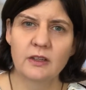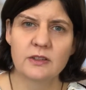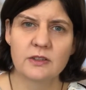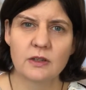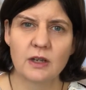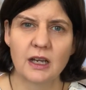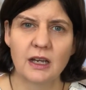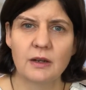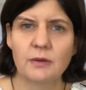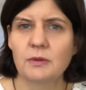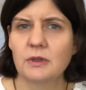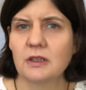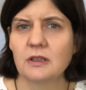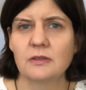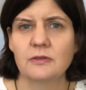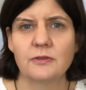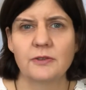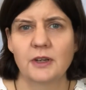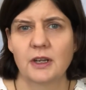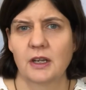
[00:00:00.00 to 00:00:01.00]
So I will
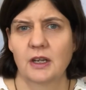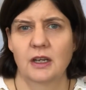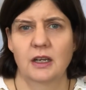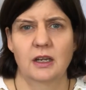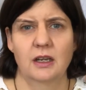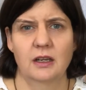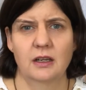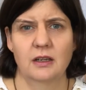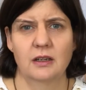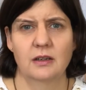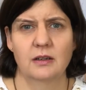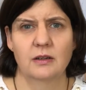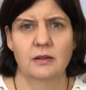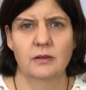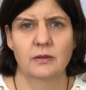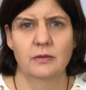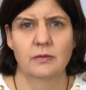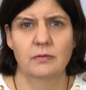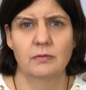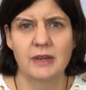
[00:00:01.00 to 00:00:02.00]
have uh,
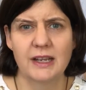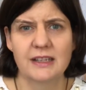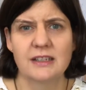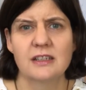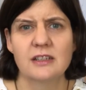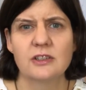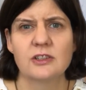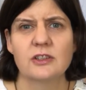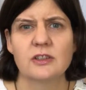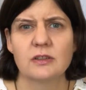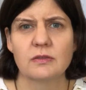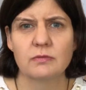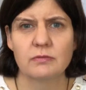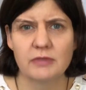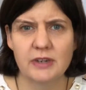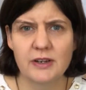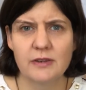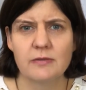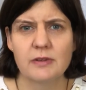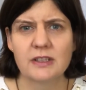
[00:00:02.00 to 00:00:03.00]
read it,
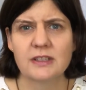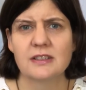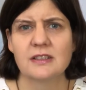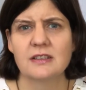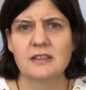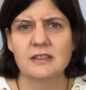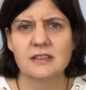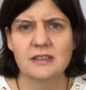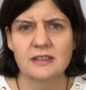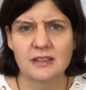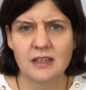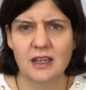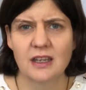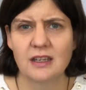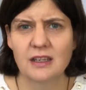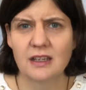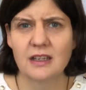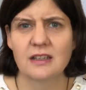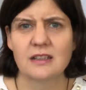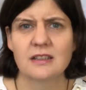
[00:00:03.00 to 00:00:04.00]
rewritten it,
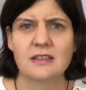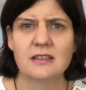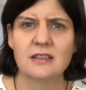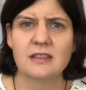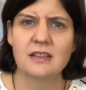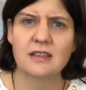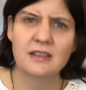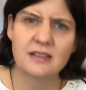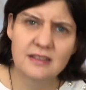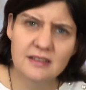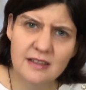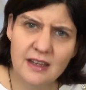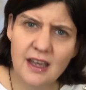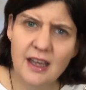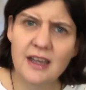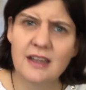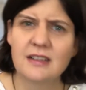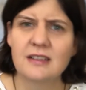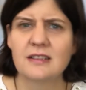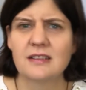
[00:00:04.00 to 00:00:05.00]
taken out scenes,
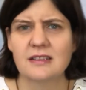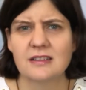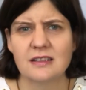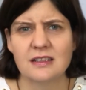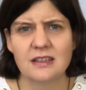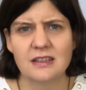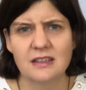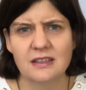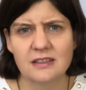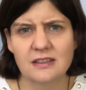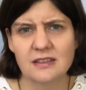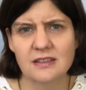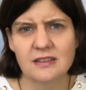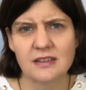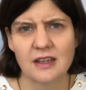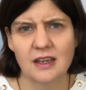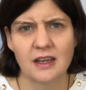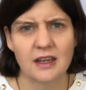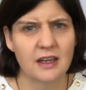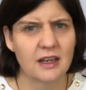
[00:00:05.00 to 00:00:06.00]
added scenes,
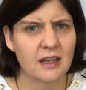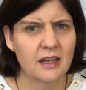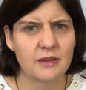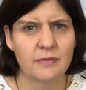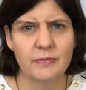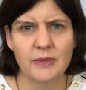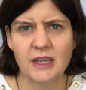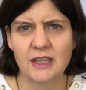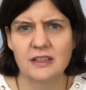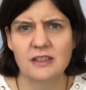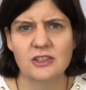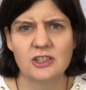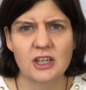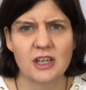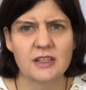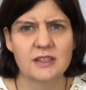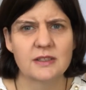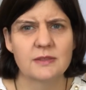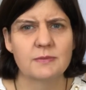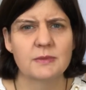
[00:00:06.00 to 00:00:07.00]
uh, made
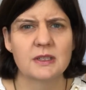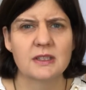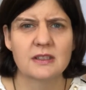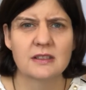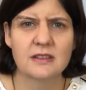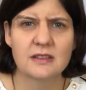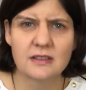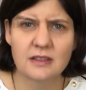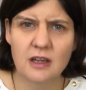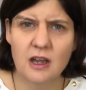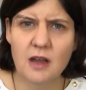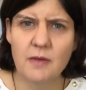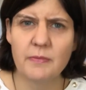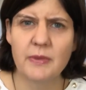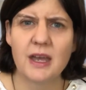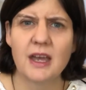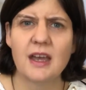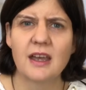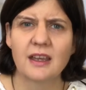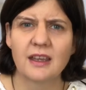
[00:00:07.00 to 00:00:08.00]
adjustments, gone
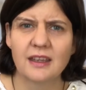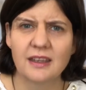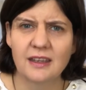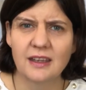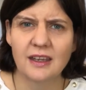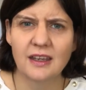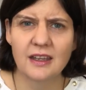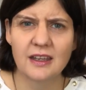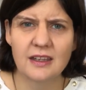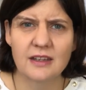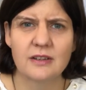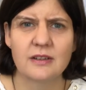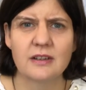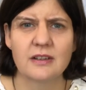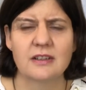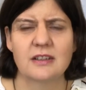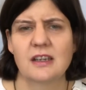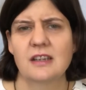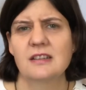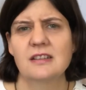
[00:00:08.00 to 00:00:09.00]
back
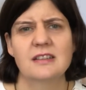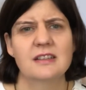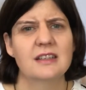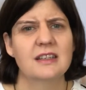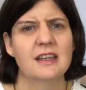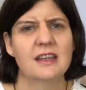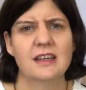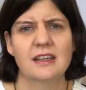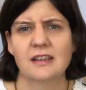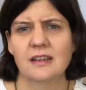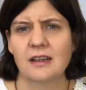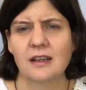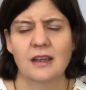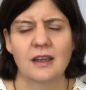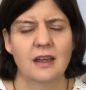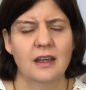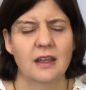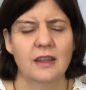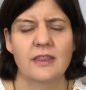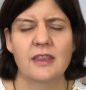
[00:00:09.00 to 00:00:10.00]
again, done it again.
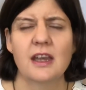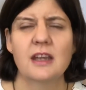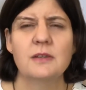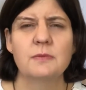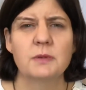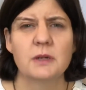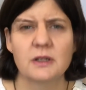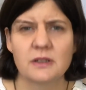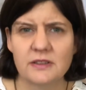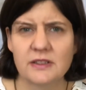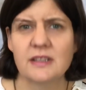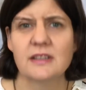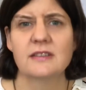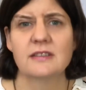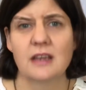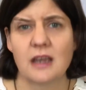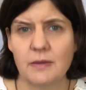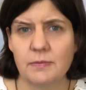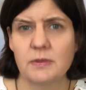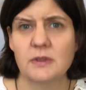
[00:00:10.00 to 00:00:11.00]
That process
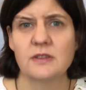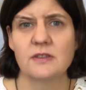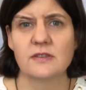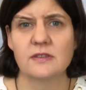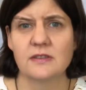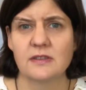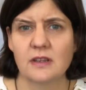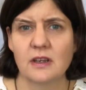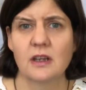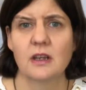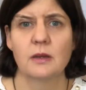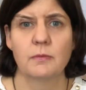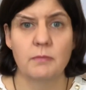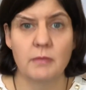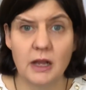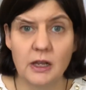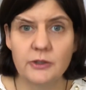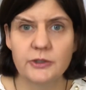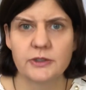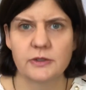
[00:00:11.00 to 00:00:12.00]
happens
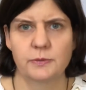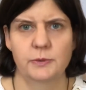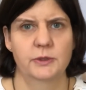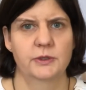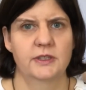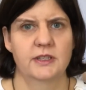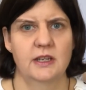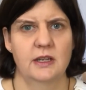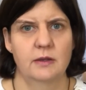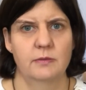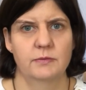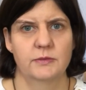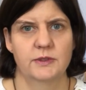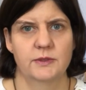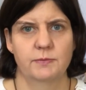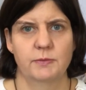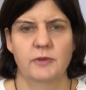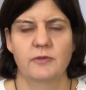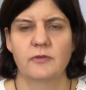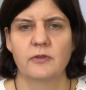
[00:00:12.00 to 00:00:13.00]
multiple
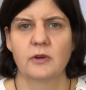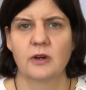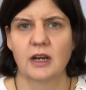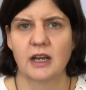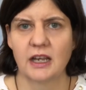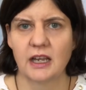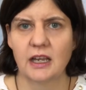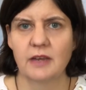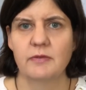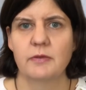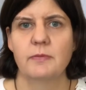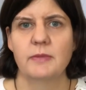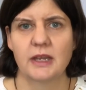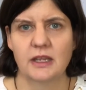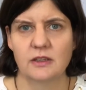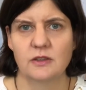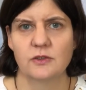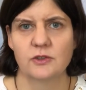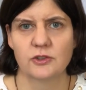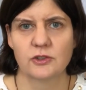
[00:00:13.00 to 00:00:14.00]
times before I have a
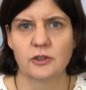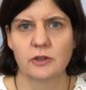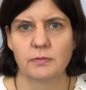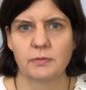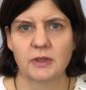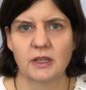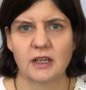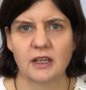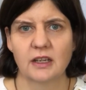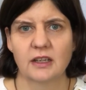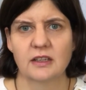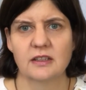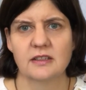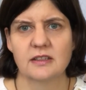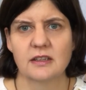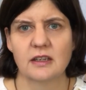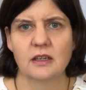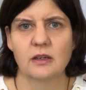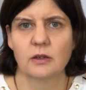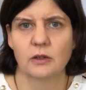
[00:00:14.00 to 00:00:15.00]
manuscript that I can
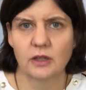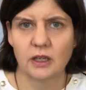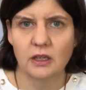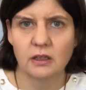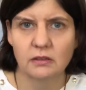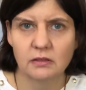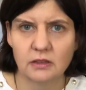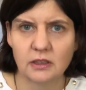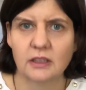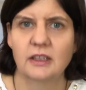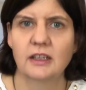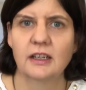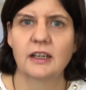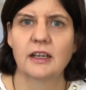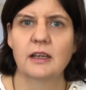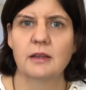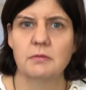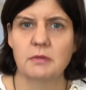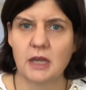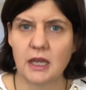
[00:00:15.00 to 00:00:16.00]
say, okay,
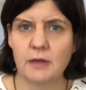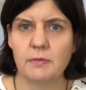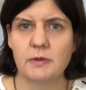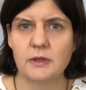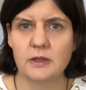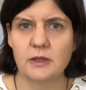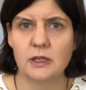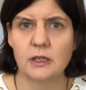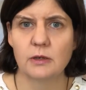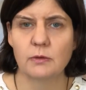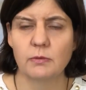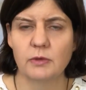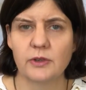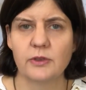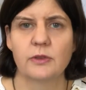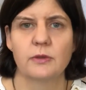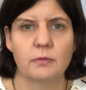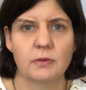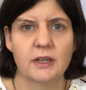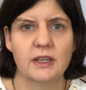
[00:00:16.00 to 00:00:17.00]
I'm happy
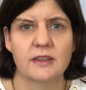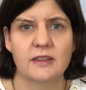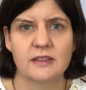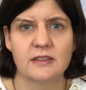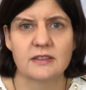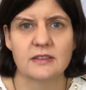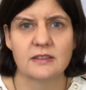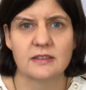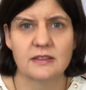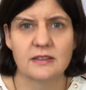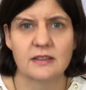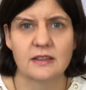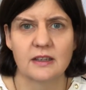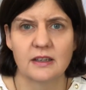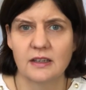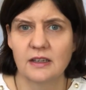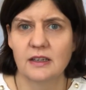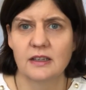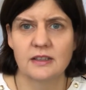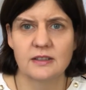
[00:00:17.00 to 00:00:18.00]
with the way this is,
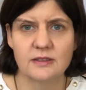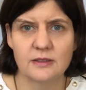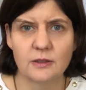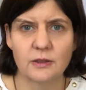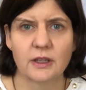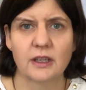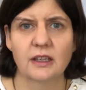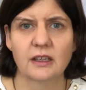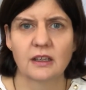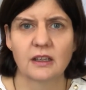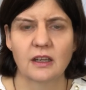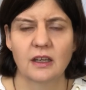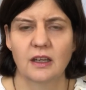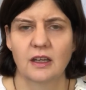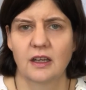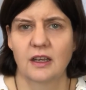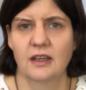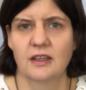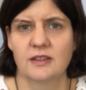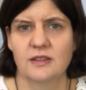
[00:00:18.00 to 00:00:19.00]
is looking.
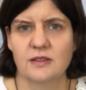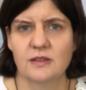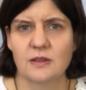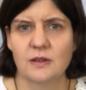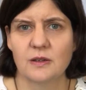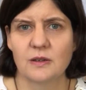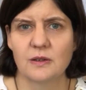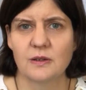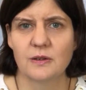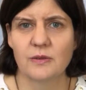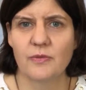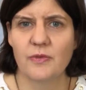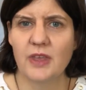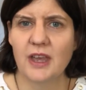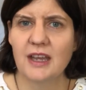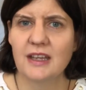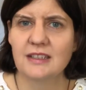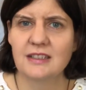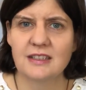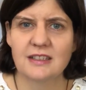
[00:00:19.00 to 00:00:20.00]
So
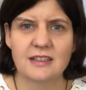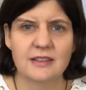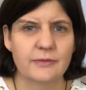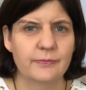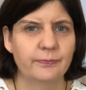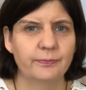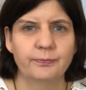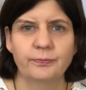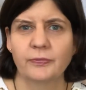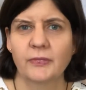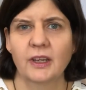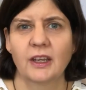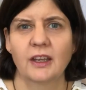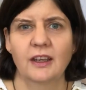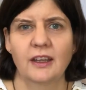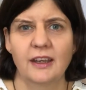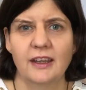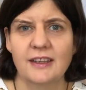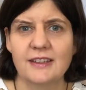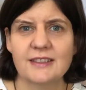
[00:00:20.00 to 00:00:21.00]
that
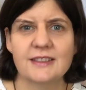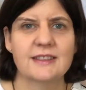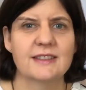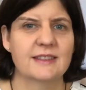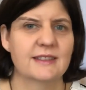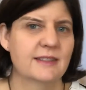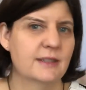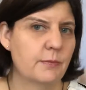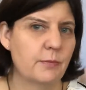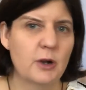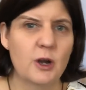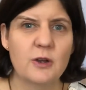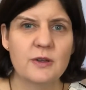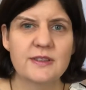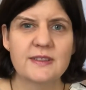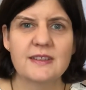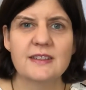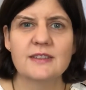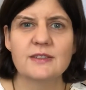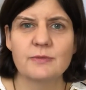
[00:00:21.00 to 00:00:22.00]
is the
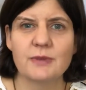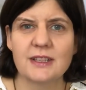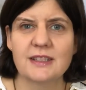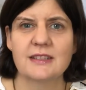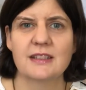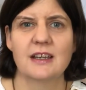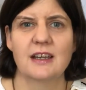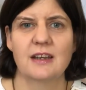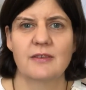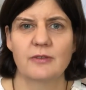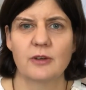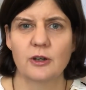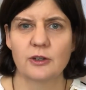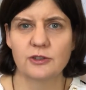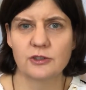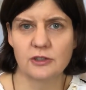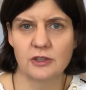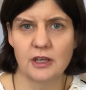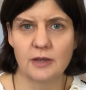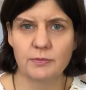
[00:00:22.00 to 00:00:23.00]
process. Once I have got
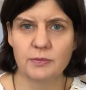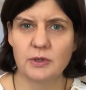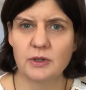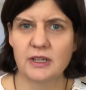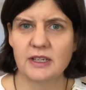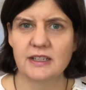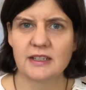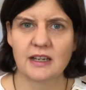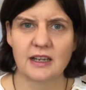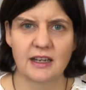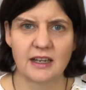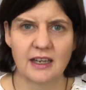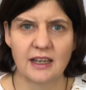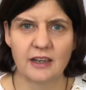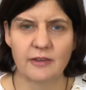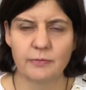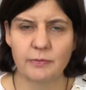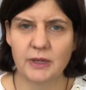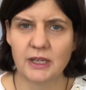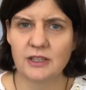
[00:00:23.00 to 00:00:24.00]
to that point, I
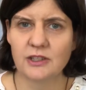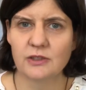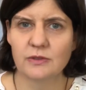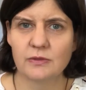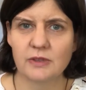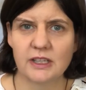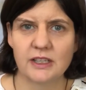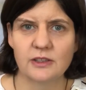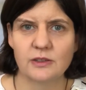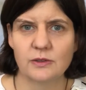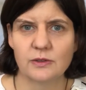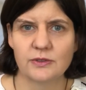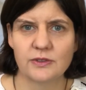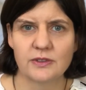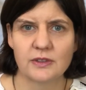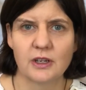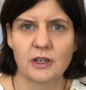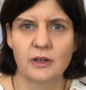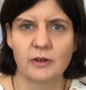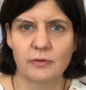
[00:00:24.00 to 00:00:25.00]
have beta
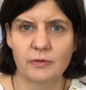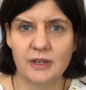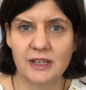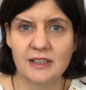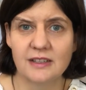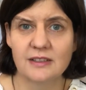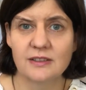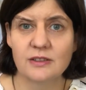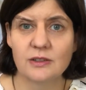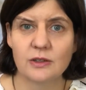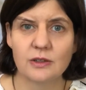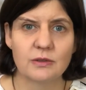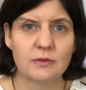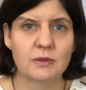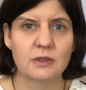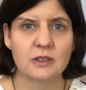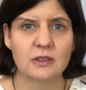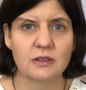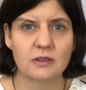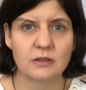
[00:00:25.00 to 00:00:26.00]
readers, readers who
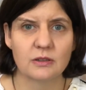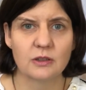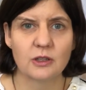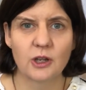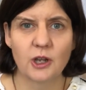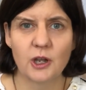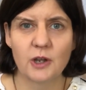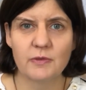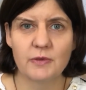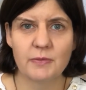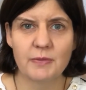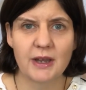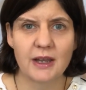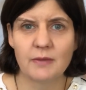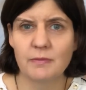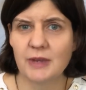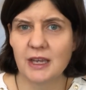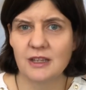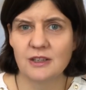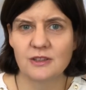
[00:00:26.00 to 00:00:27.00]
will look over my
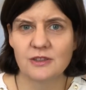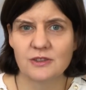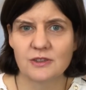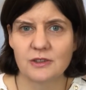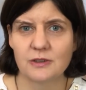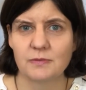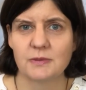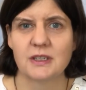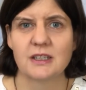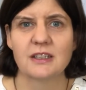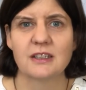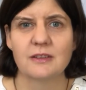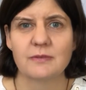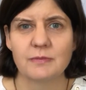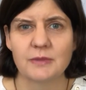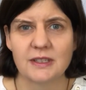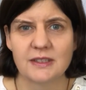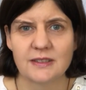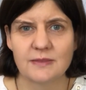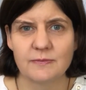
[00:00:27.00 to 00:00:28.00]
manuscript and give
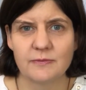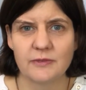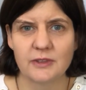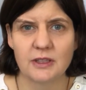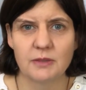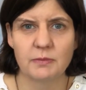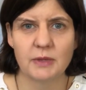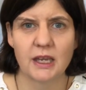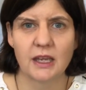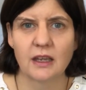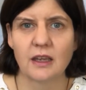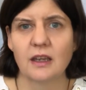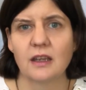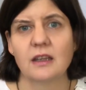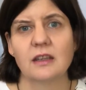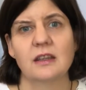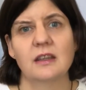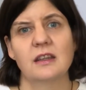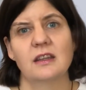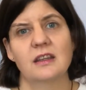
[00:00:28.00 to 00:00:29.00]
me some feedback,
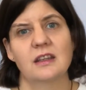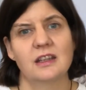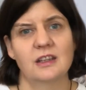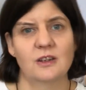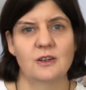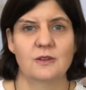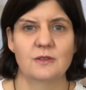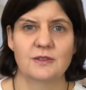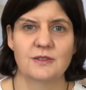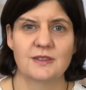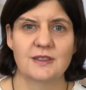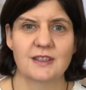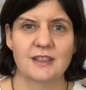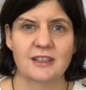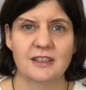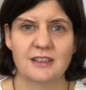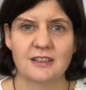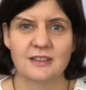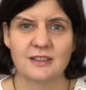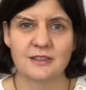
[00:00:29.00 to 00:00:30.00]
and then it goes to the
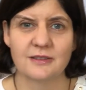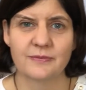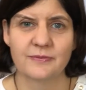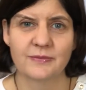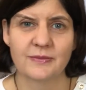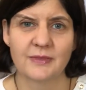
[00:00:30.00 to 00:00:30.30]
editor.